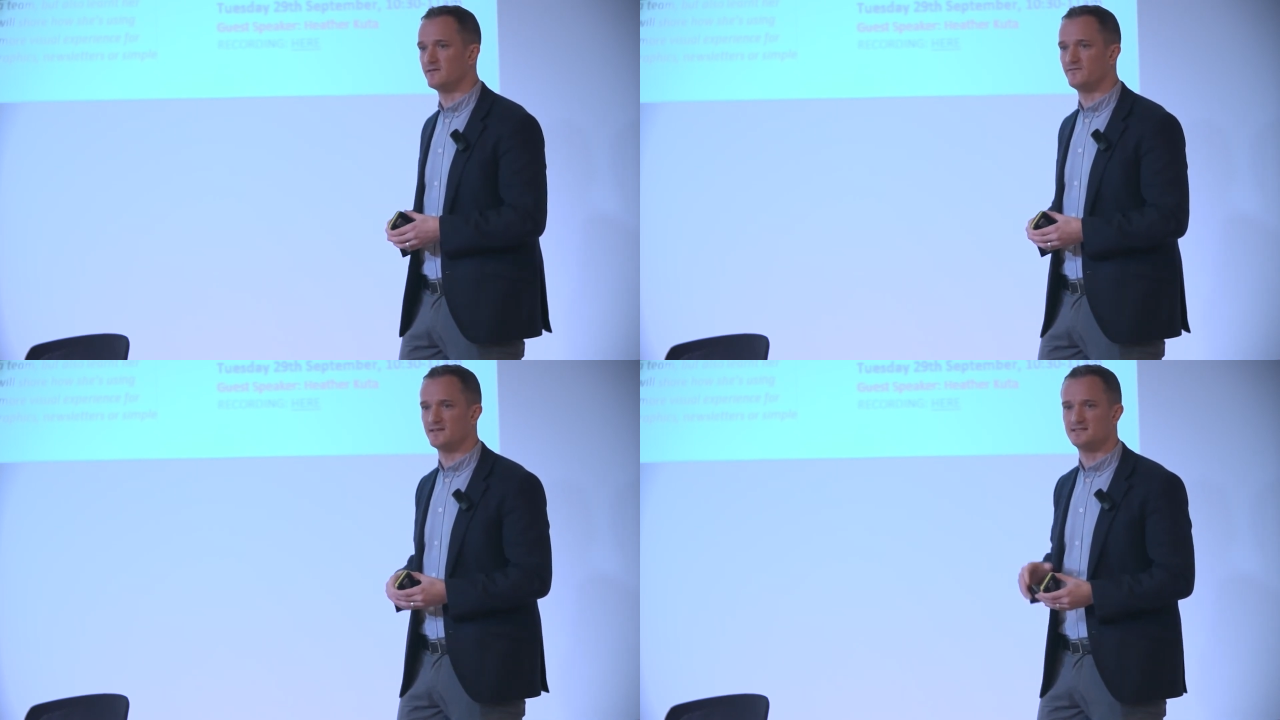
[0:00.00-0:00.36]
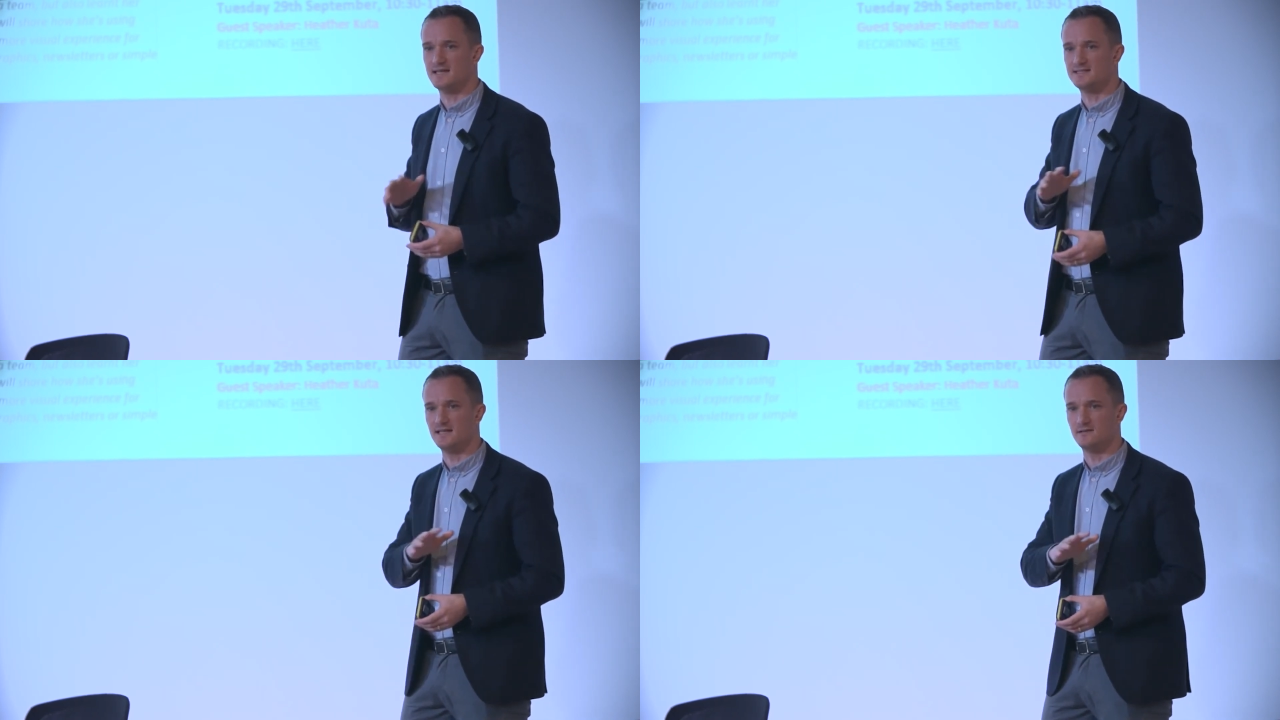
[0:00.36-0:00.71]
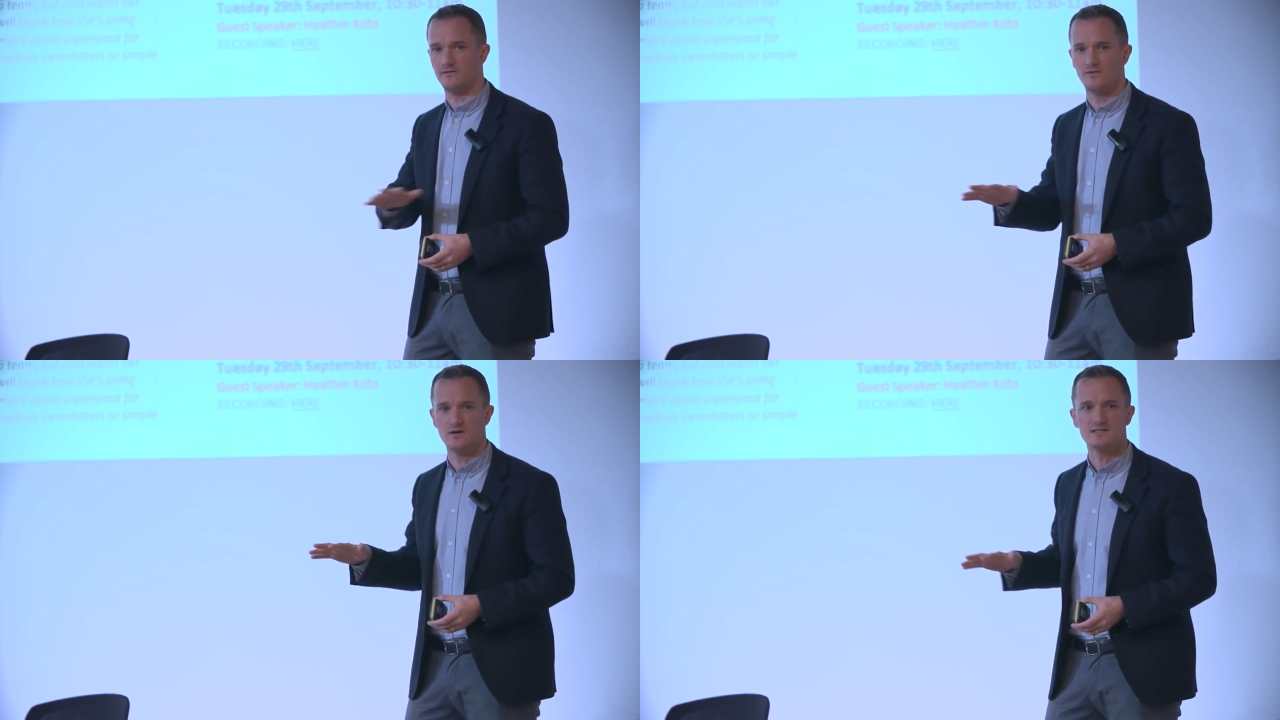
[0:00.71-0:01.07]
fantastic
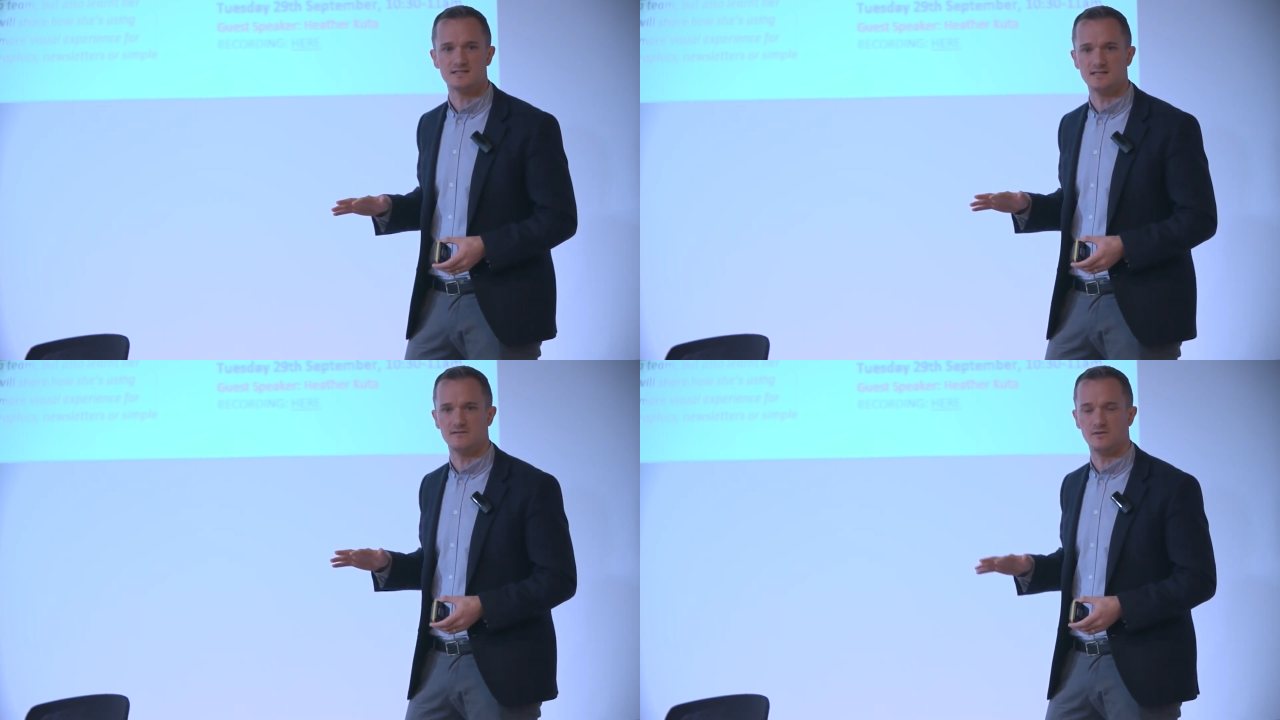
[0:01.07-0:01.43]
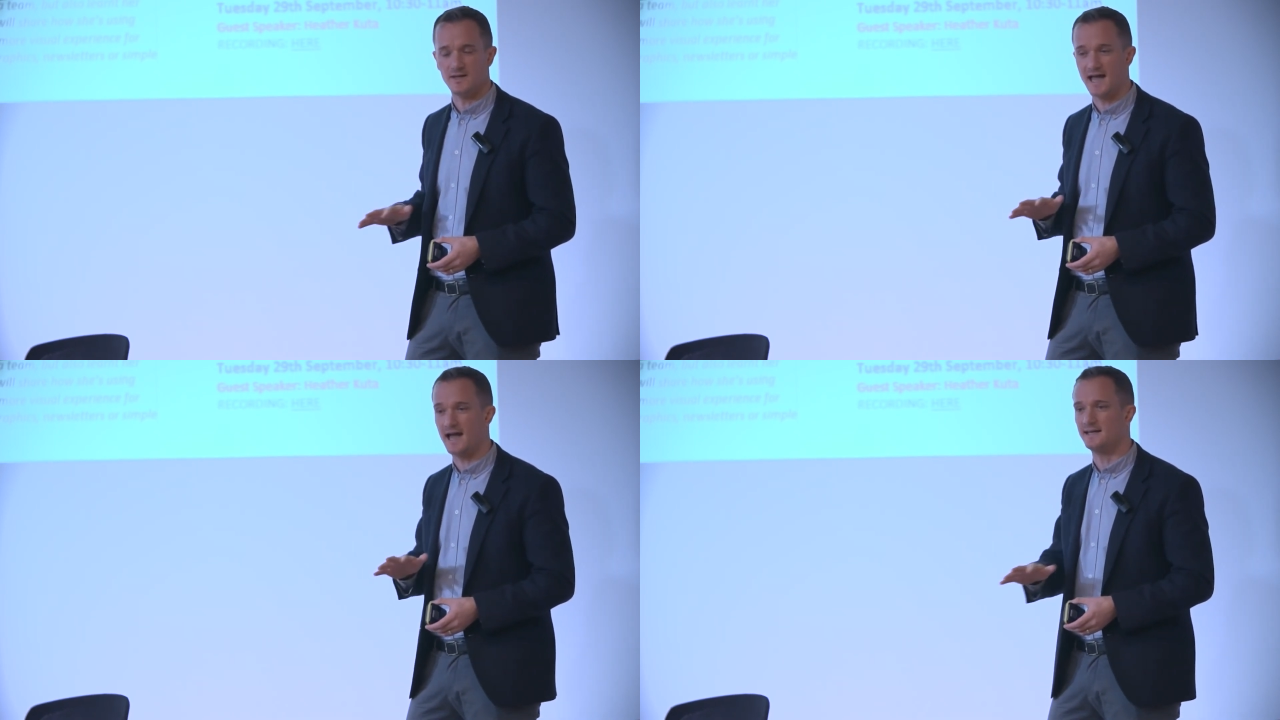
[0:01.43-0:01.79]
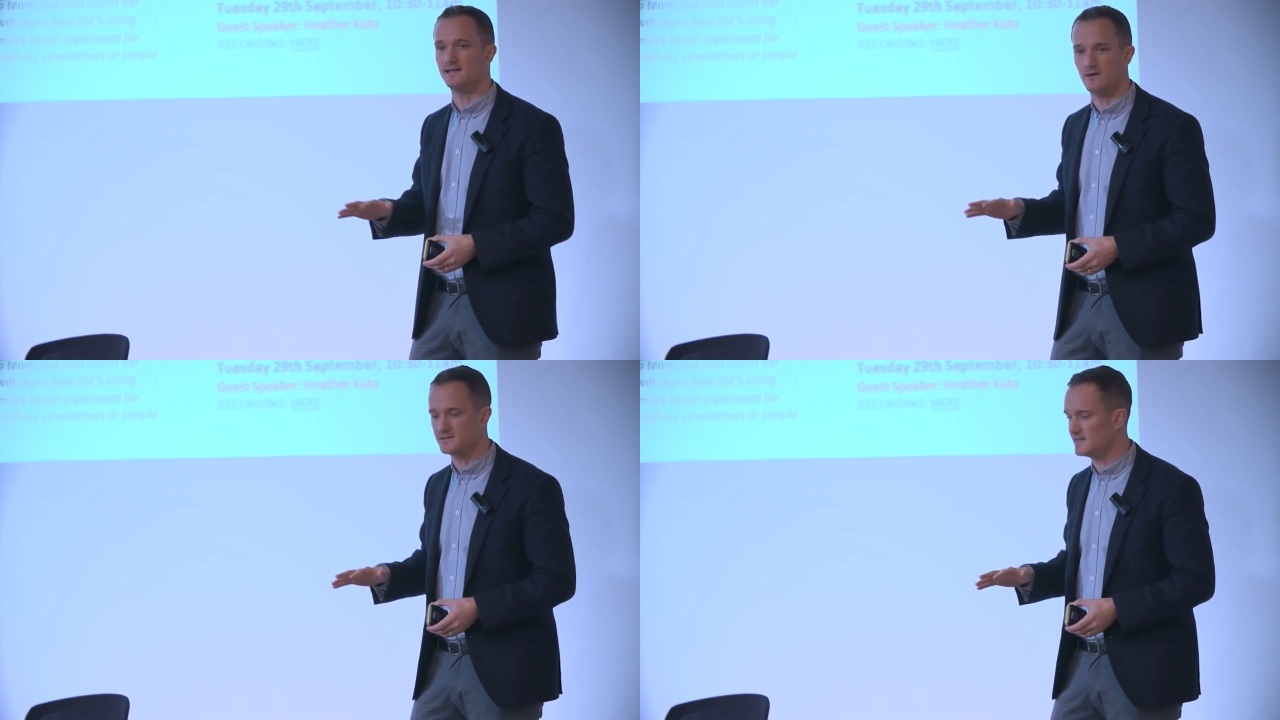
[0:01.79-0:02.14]
diversity that we had
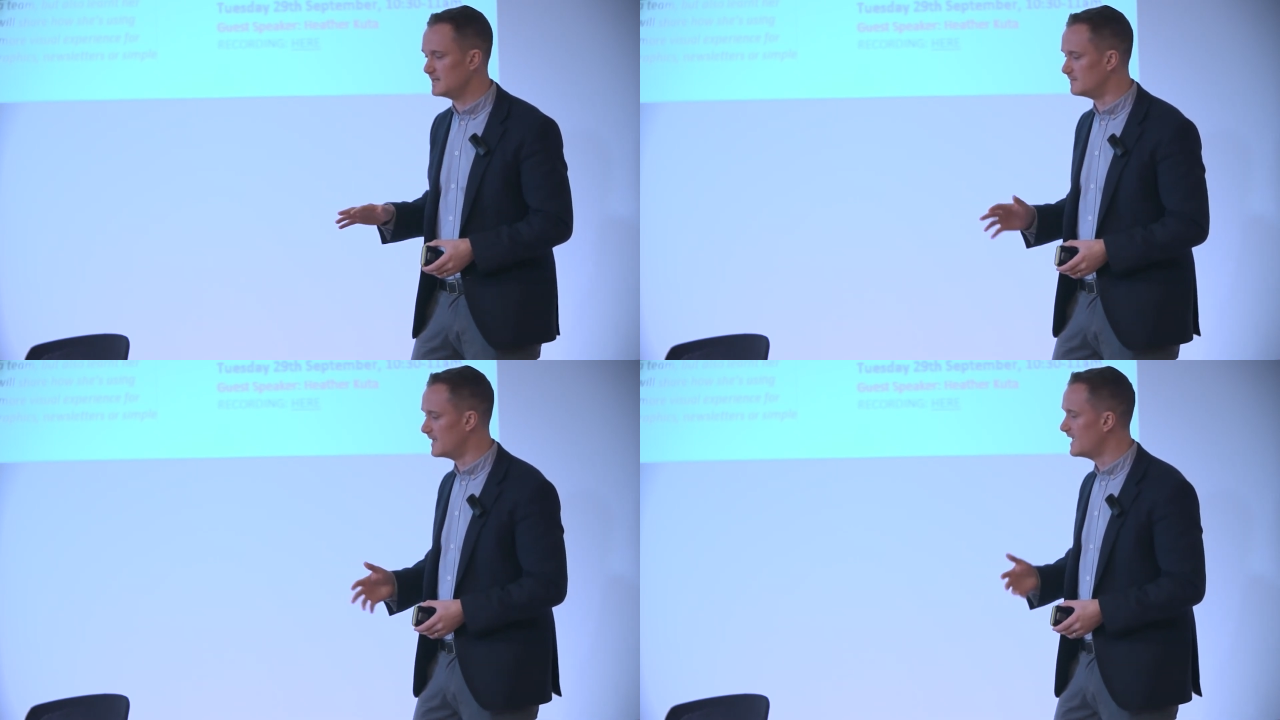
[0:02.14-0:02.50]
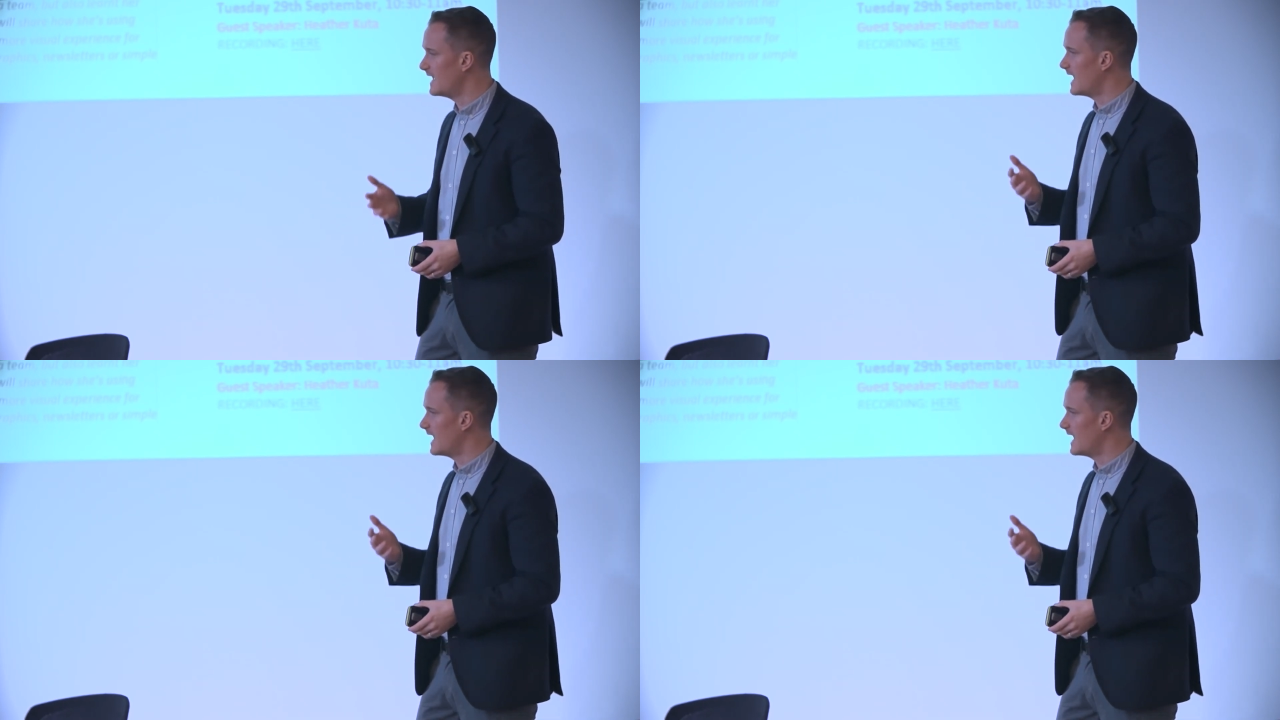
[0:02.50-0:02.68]
in our team